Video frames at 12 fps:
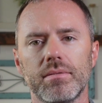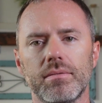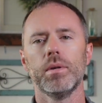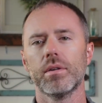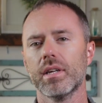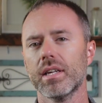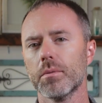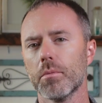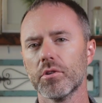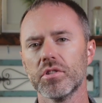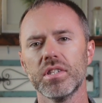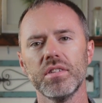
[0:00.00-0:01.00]
Building an
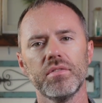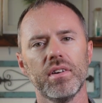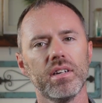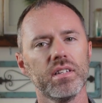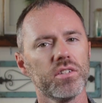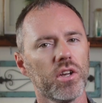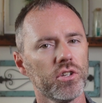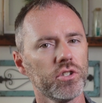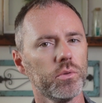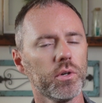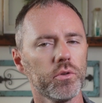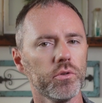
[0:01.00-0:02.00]
emergency fund is
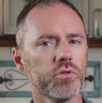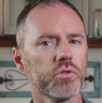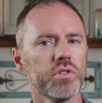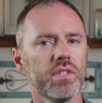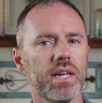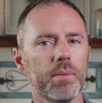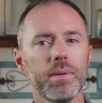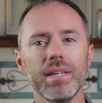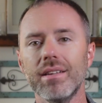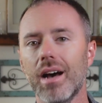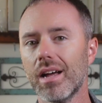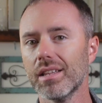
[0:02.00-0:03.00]
also a crucial step in
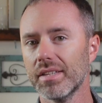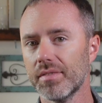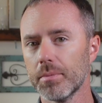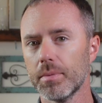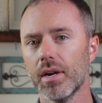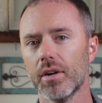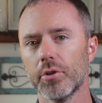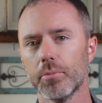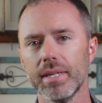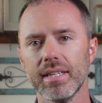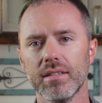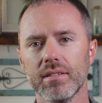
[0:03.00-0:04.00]
not living beyond your
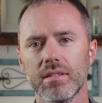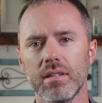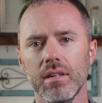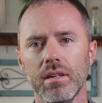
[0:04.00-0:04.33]
means.